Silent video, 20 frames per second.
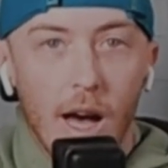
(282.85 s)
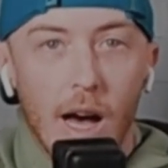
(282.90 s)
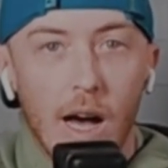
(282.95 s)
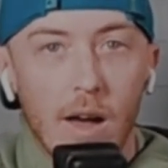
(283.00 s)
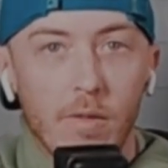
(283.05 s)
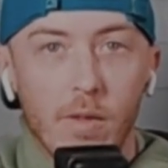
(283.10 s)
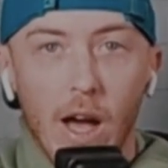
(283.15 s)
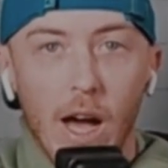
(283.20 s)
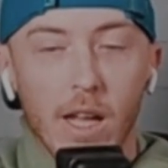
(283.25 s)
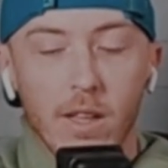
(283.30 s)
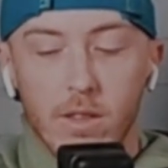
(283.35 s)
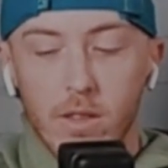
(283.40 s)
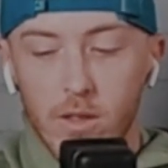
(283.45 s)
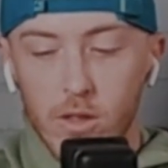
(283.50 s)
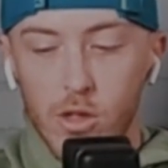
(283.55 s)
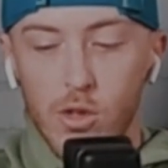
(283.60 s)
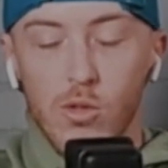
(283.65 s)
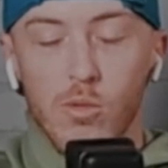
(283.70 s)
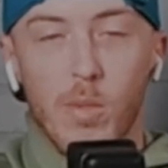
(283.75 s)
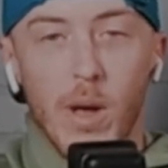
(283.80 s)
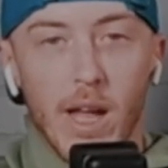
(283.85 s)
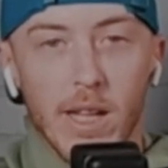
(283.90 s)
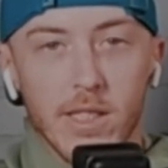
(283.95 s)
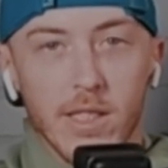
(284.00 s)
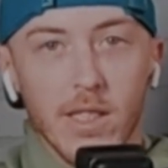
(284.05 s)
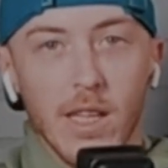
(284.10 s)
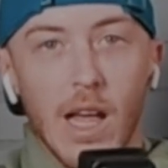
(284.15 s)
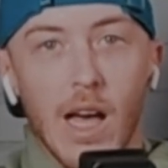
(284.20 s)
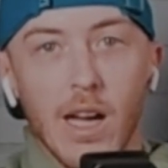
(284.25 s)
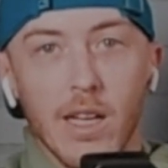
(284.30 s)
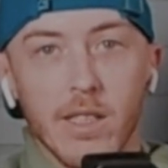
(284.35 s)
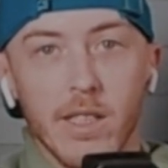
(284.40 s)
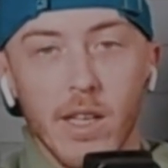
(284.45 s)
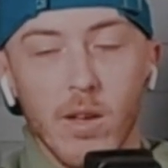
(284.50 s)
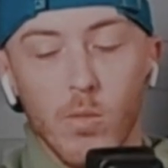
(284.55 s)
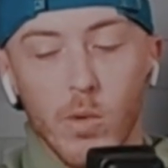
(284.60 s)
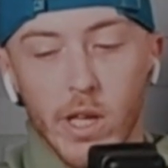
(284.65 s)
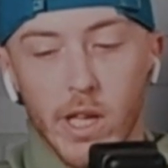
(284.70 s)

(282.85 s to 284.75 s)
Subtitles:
I've got 2 bets locked in.